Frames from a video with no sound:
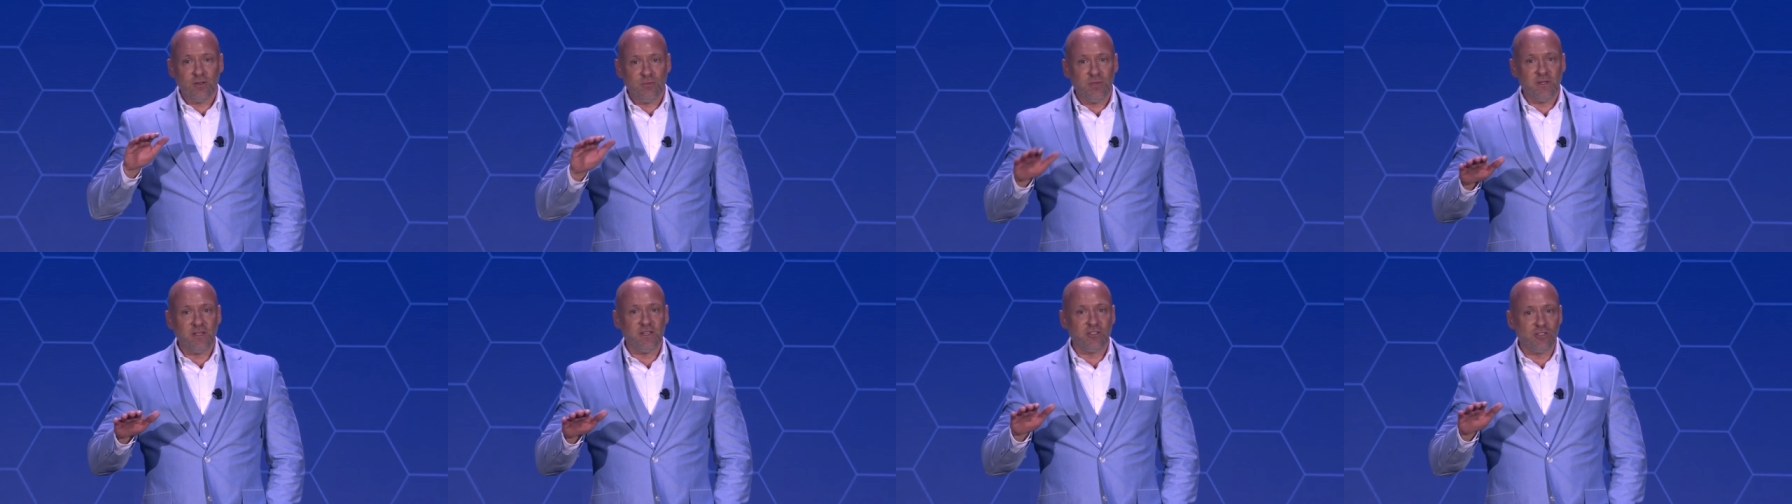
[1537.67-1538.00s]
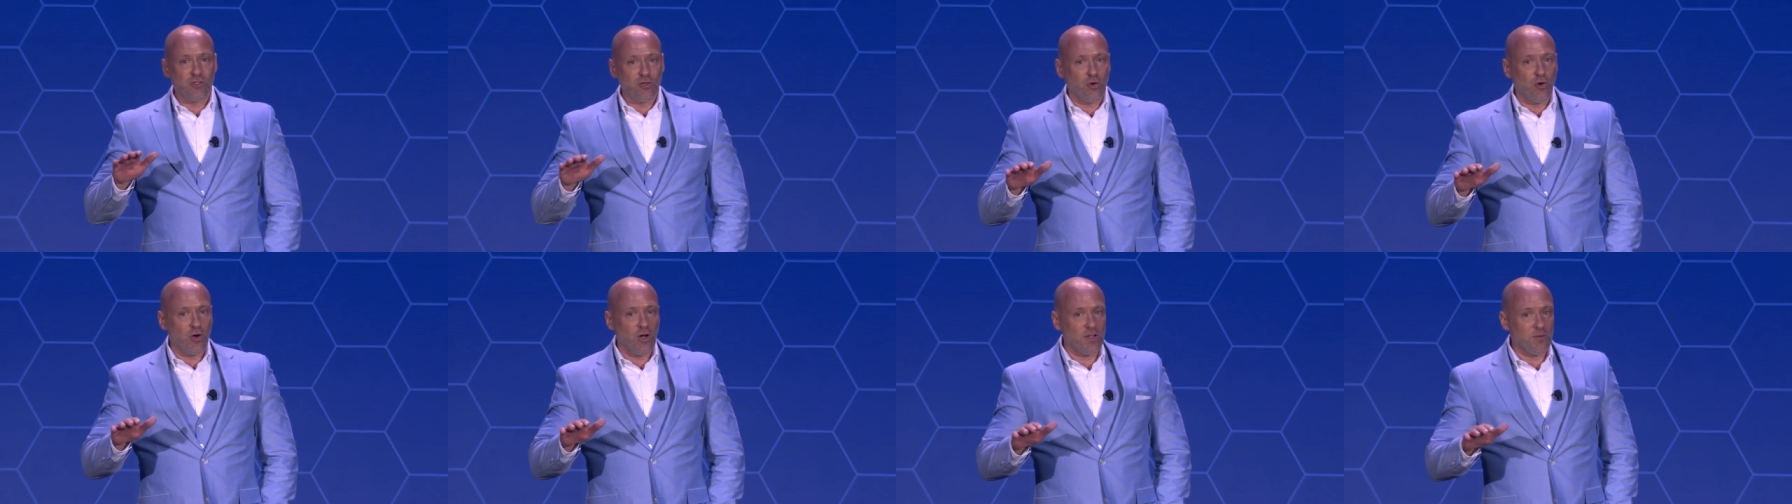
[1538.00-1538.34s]
be
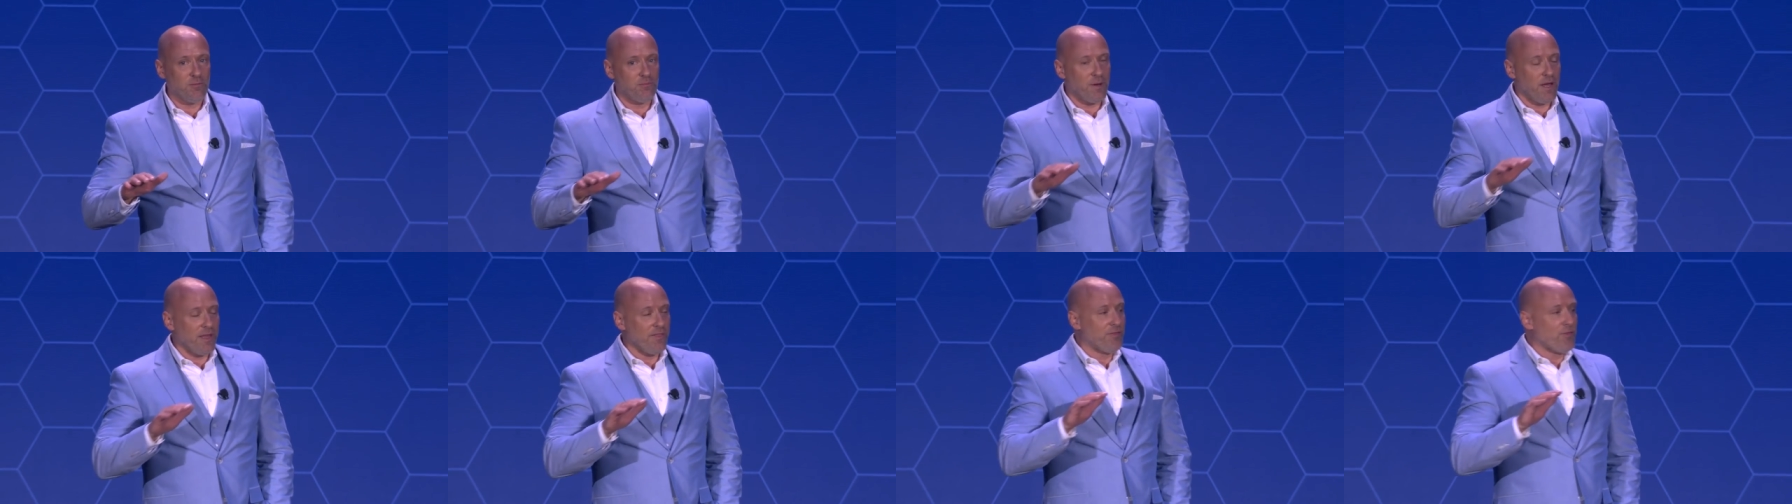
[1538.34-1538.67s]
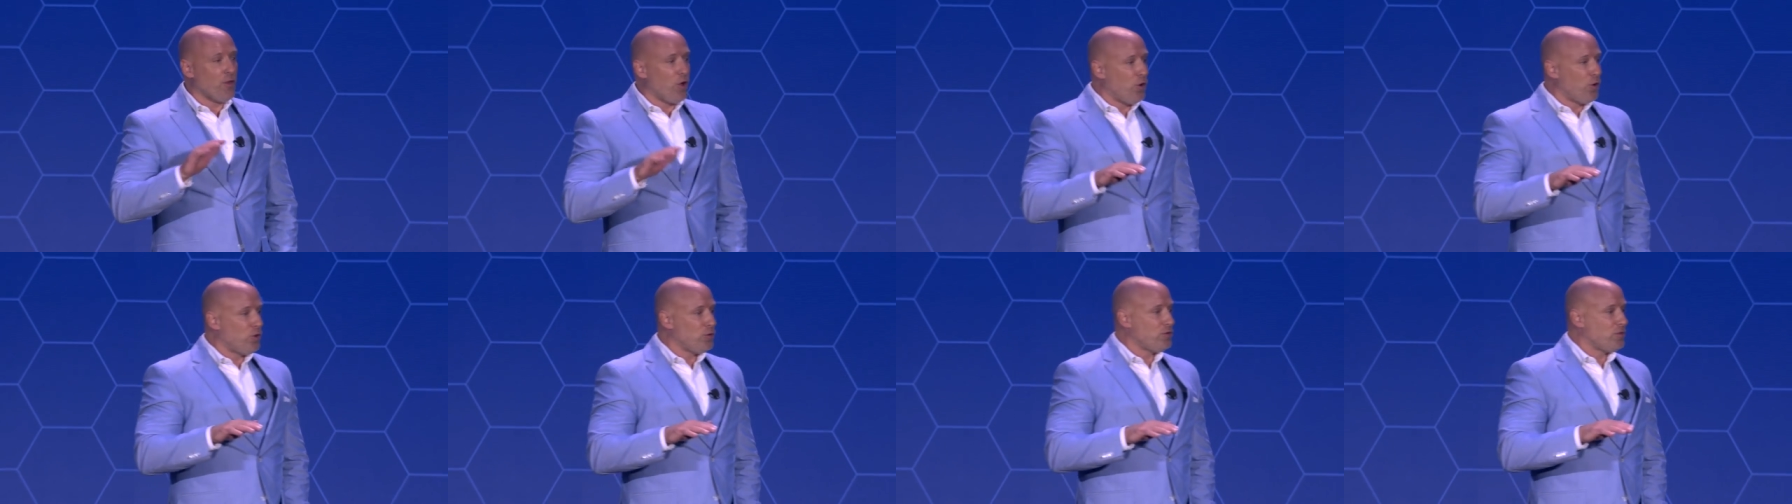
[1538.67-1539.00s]
enjoyed by
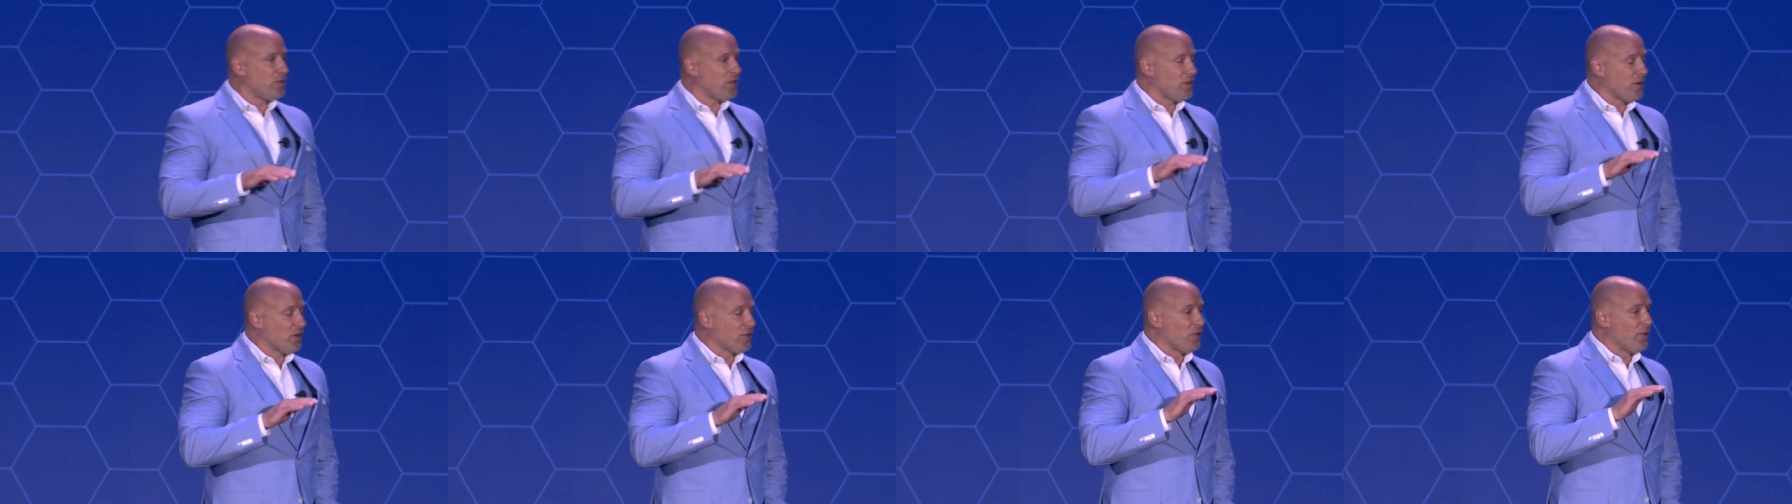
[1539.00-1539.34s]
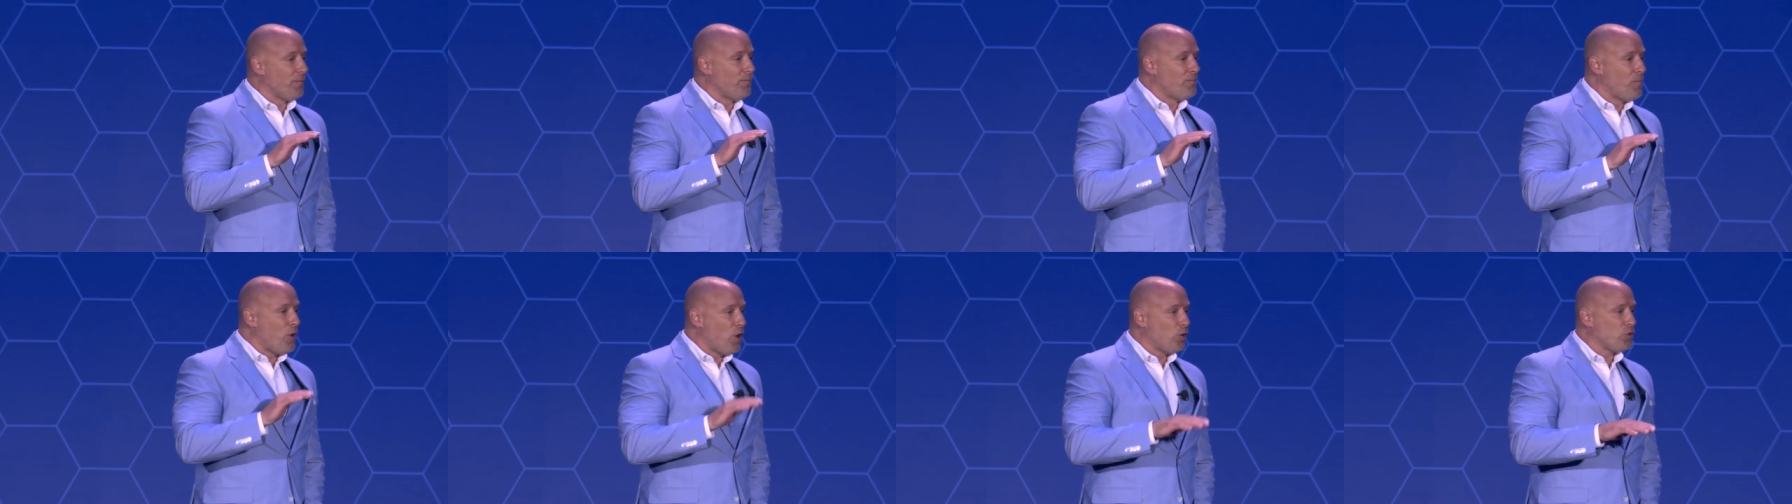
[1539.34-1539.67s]
those that are the
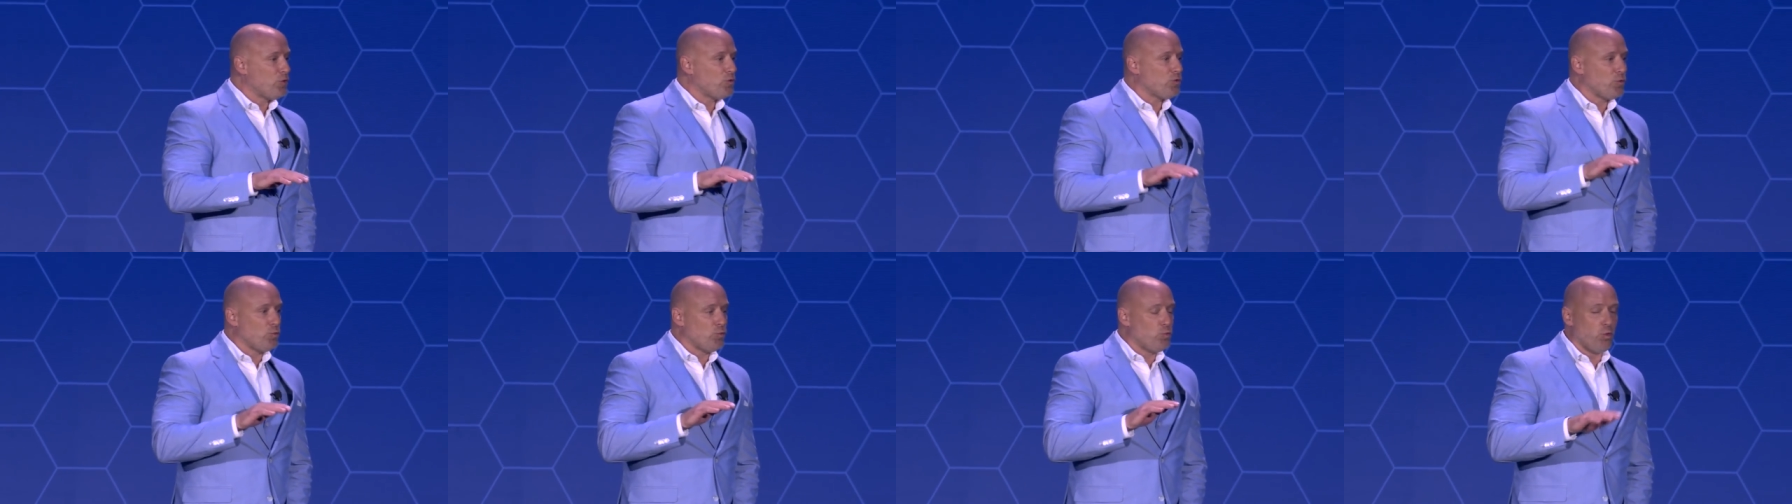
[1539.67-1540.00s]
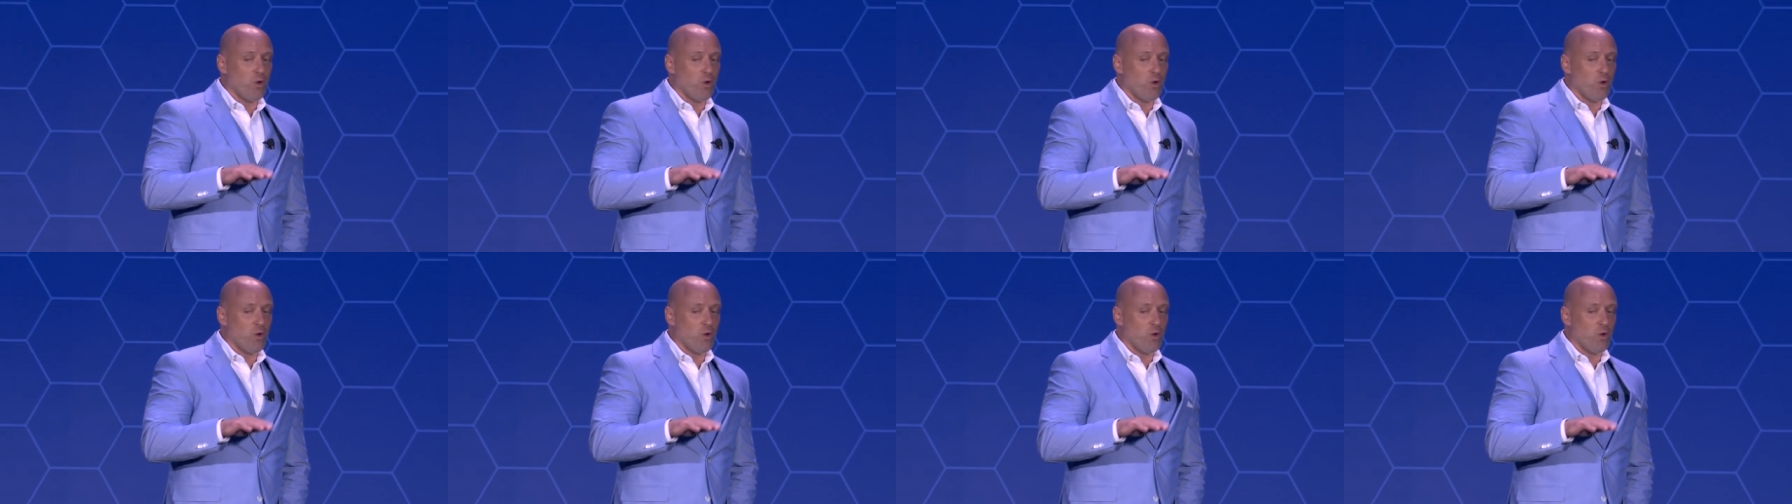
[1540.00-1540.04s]
most